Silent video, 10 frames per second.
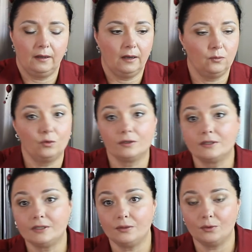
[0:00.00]
and we'll
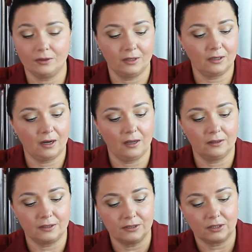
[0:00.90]
see what the
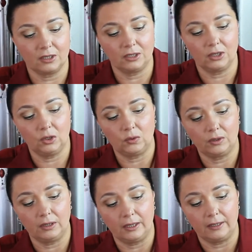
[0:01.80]
color is gonna
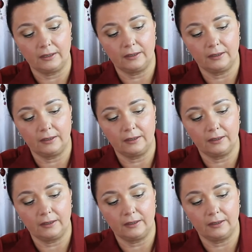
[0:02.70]
look like.